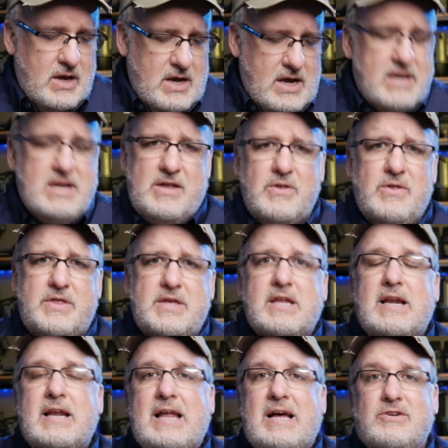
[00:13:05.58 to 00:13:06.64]
Another thing
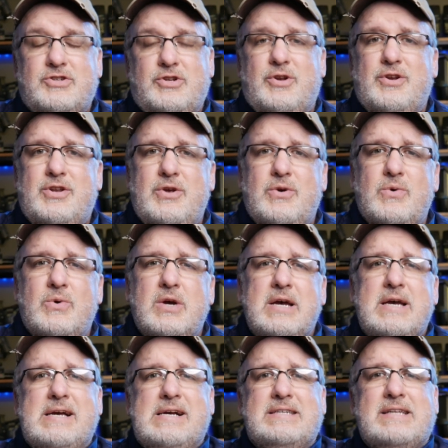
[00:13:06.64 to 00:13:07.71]
it allows you to do
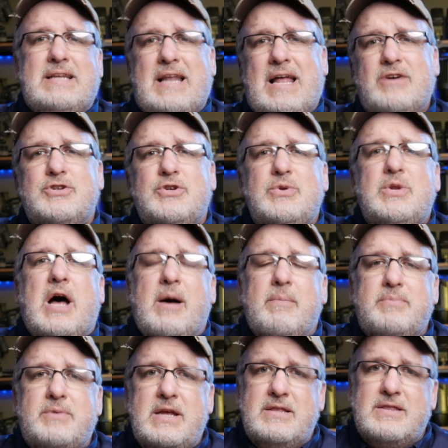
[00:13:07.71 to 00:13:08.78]
is it allows you to
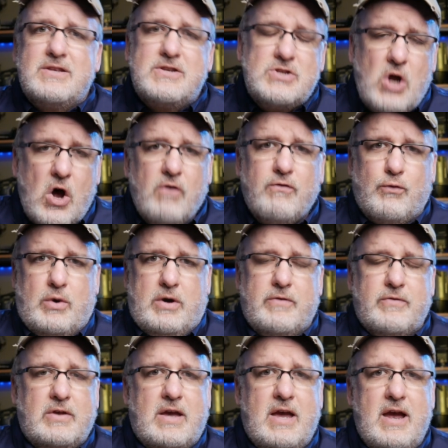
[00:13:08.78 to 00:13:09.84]
update the software
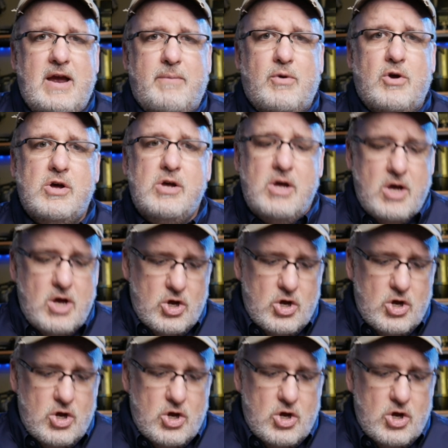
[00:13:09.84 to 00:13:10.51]
of the camera